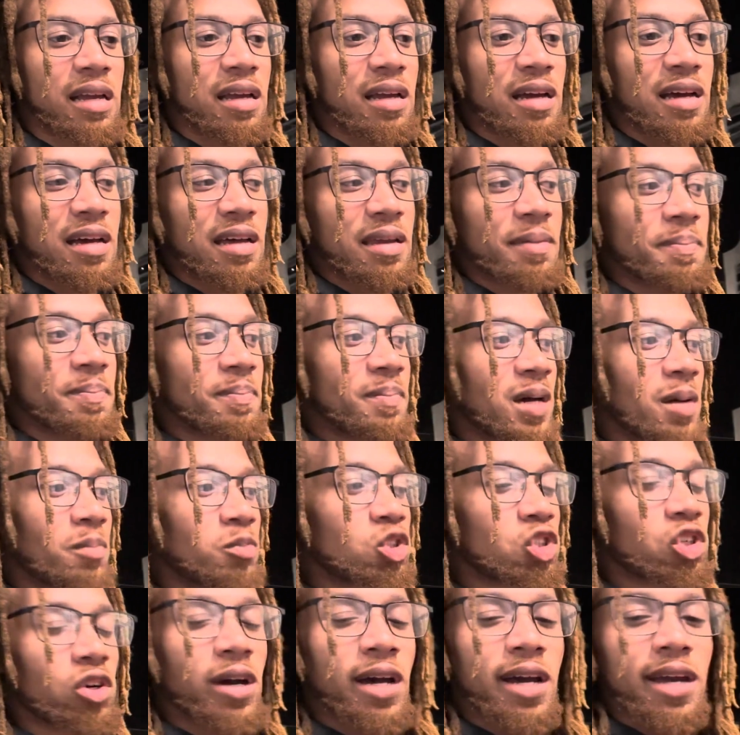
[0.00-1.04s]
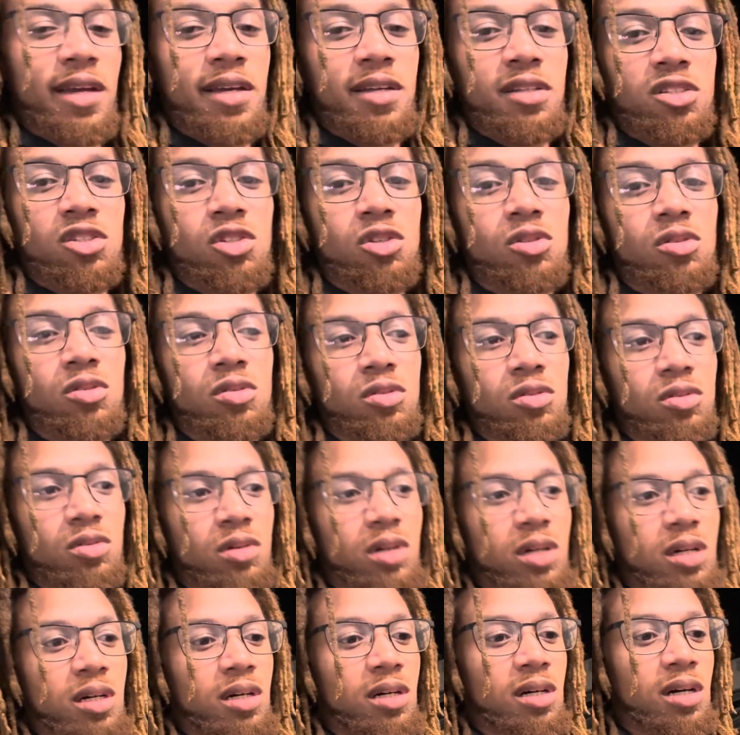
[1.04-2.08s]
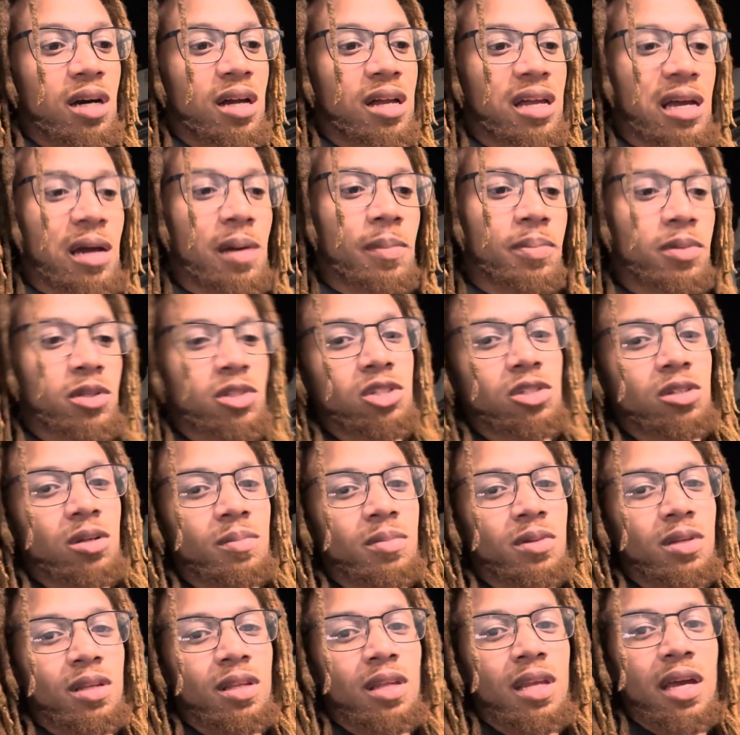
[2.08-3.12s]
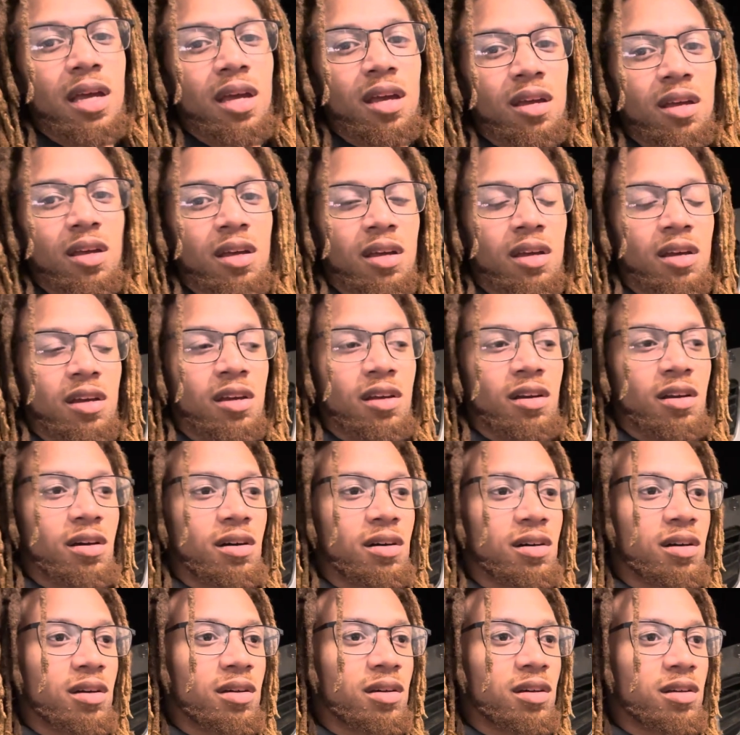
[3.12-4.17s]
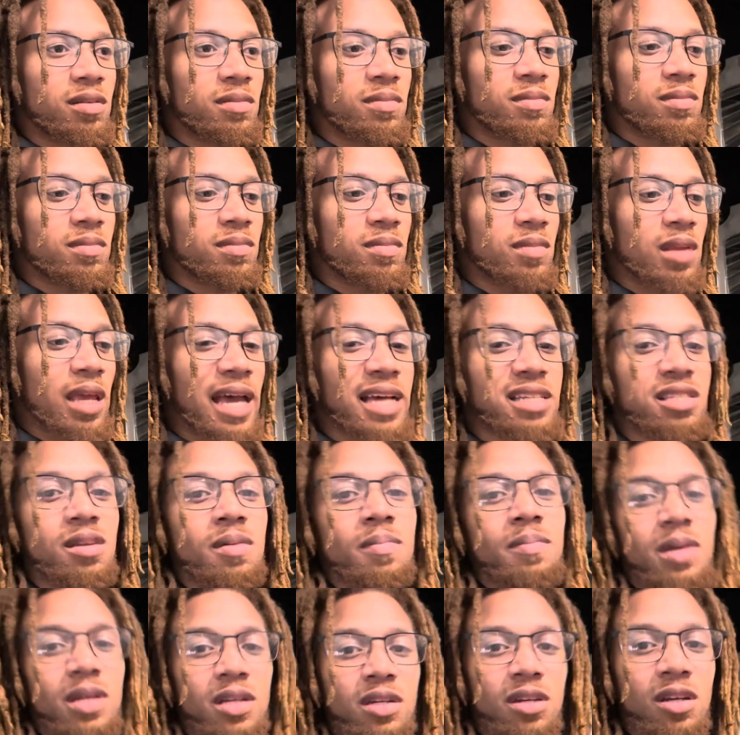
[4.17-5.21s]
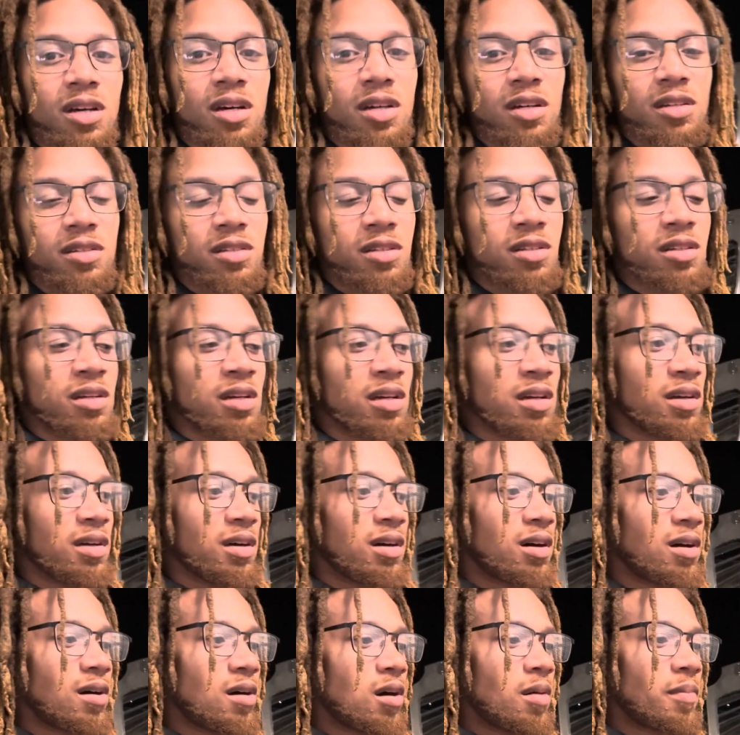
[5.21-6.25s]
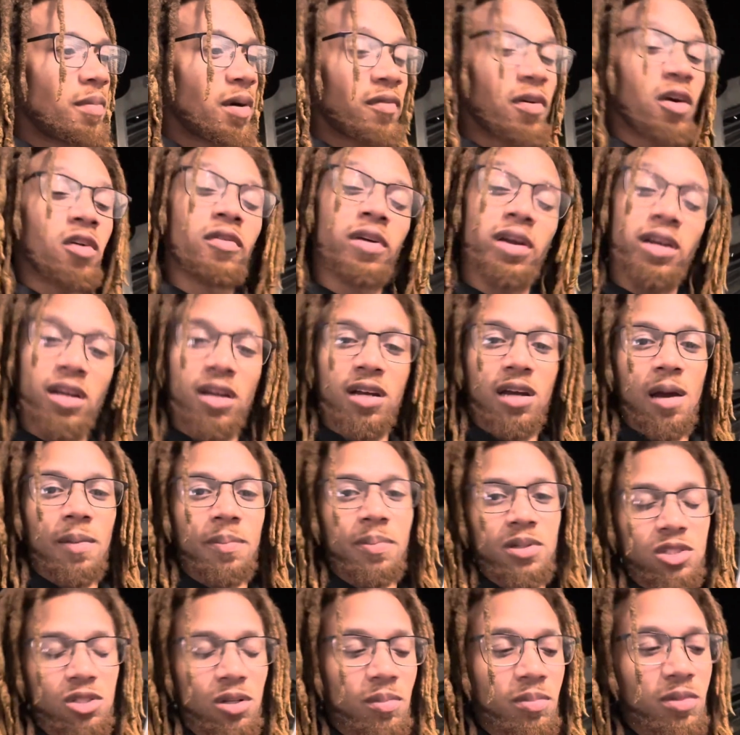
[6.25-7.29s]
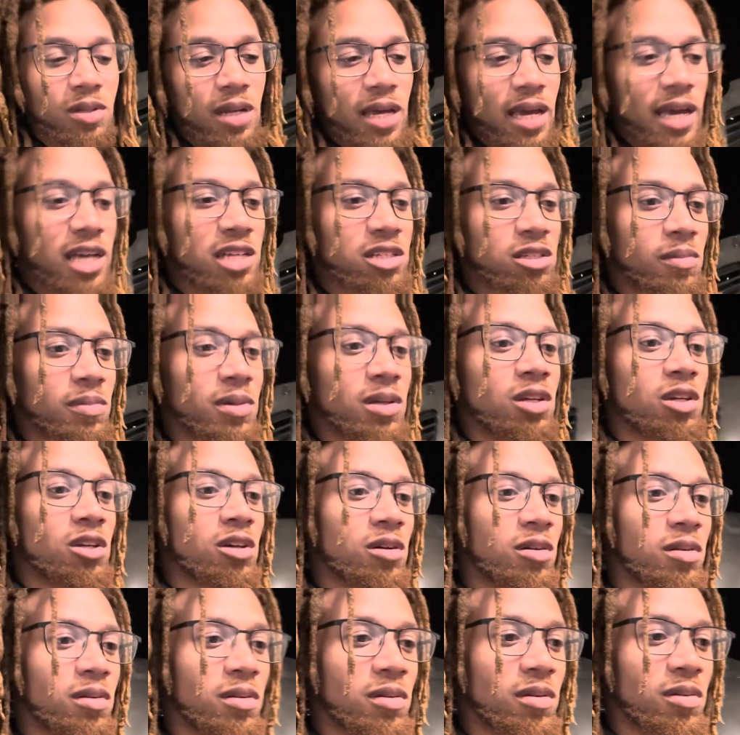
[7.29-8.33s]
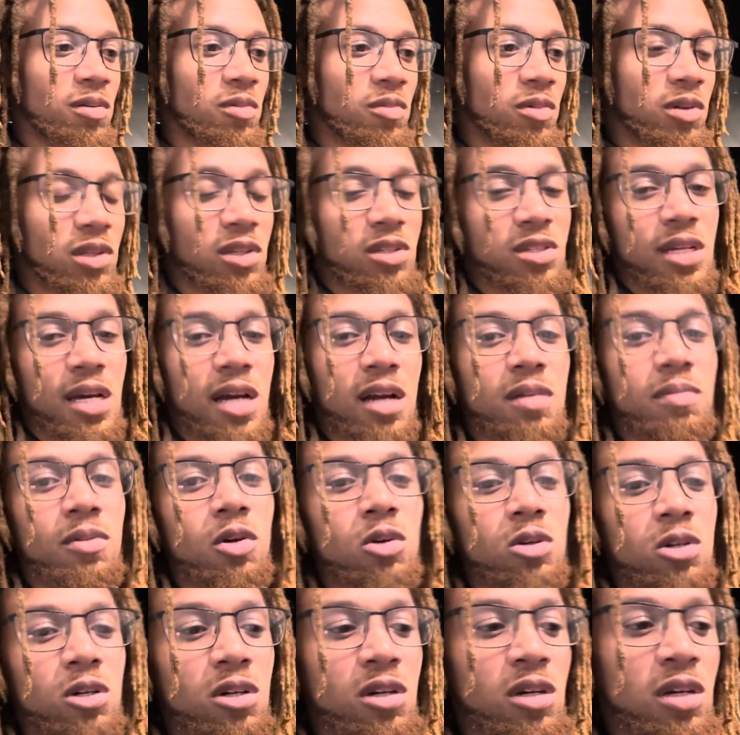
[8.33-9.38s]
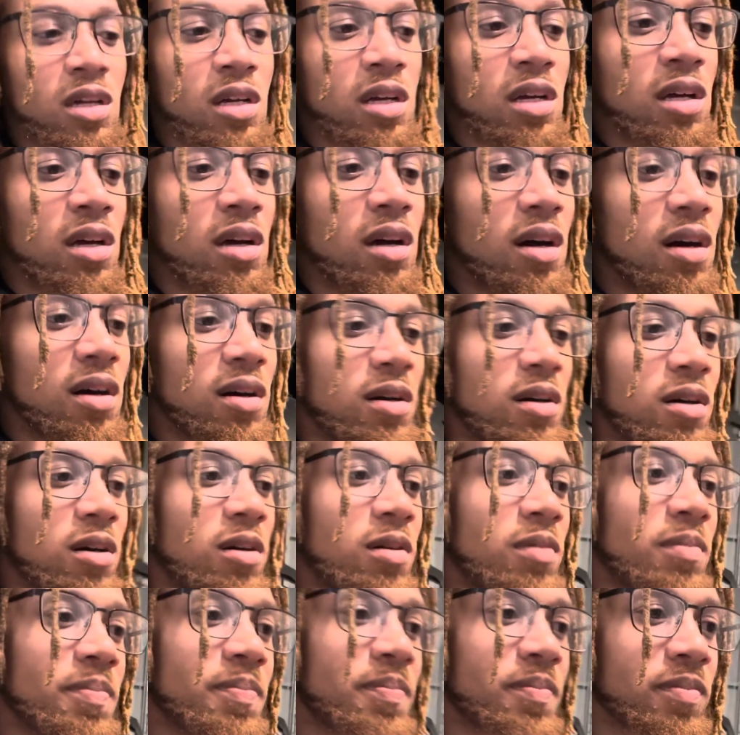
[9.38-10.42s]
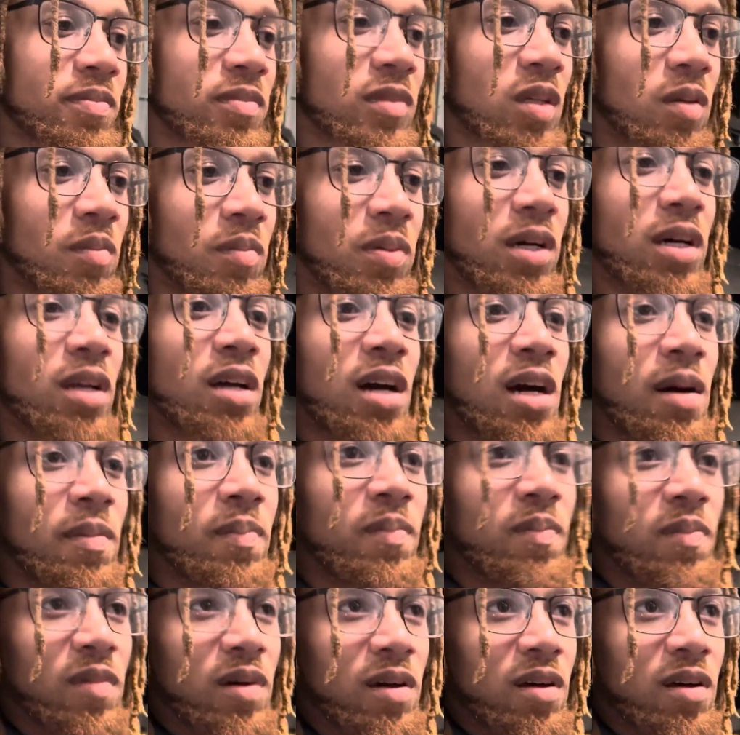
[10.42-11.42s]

I'm trying to accomplish something that hasn't been done. I've already accomplished something that hasn't been done with the stock motor. But I'm